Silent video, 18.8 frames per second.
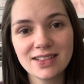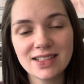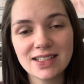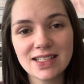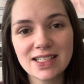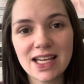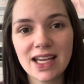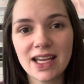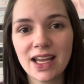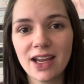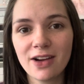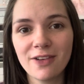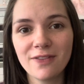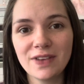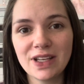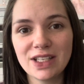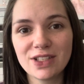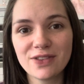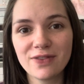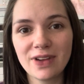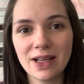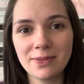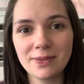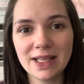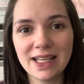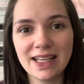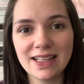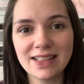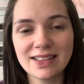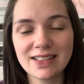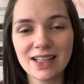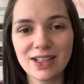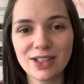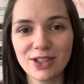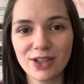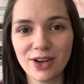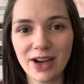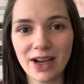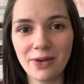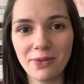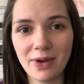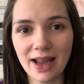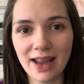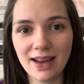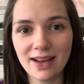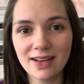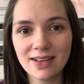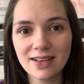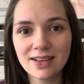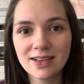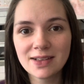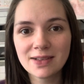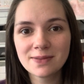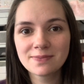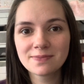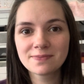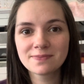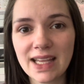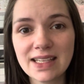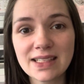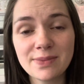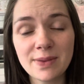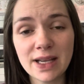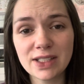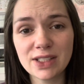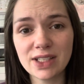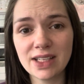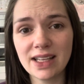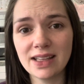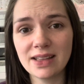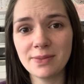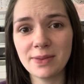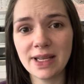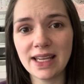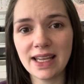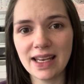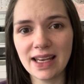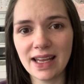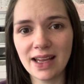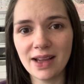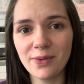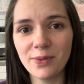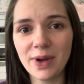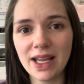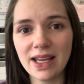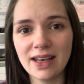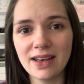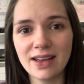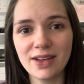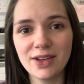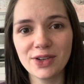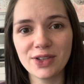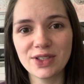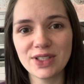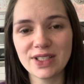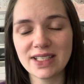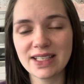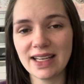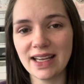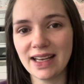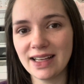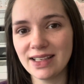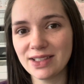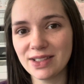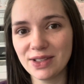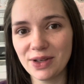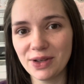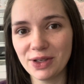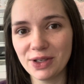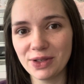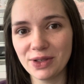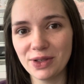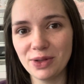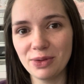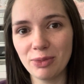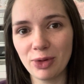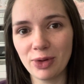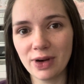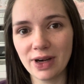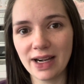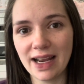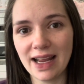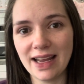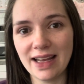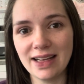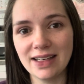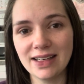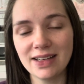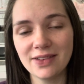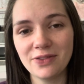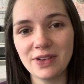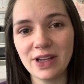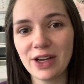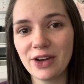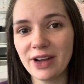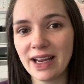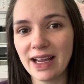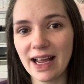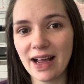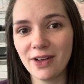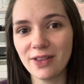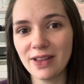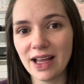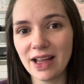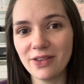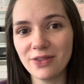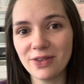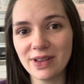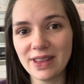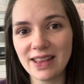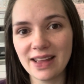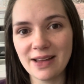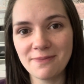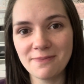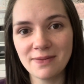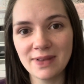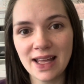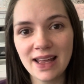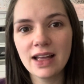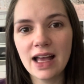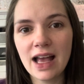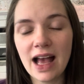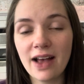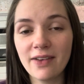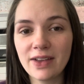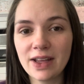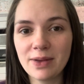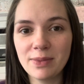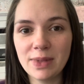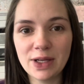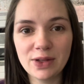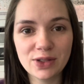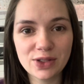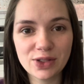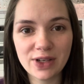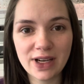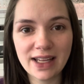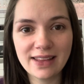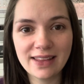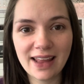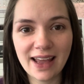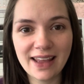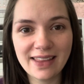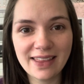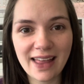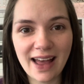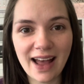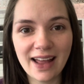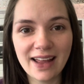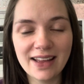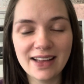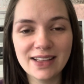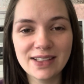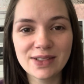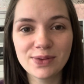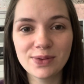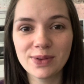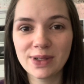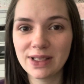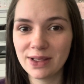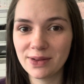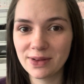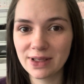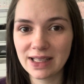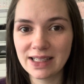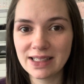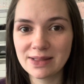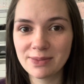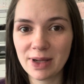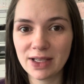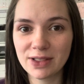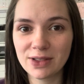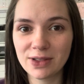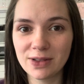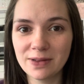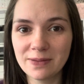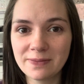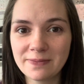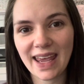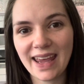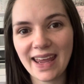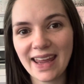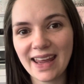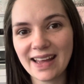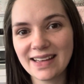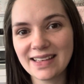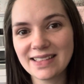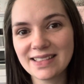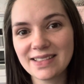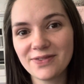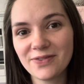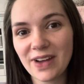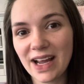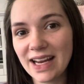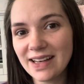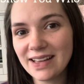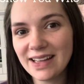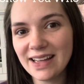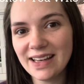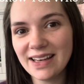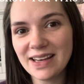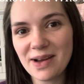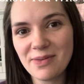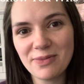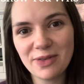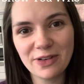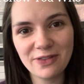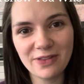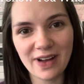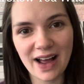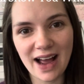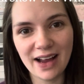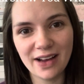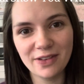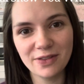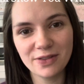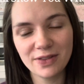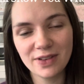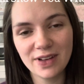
take care of each family in such a great way. Especially at the beginning when you're just getting to know your newborn and figuring out life with them. Having a meal train like that is really, really special. And finally, number 5,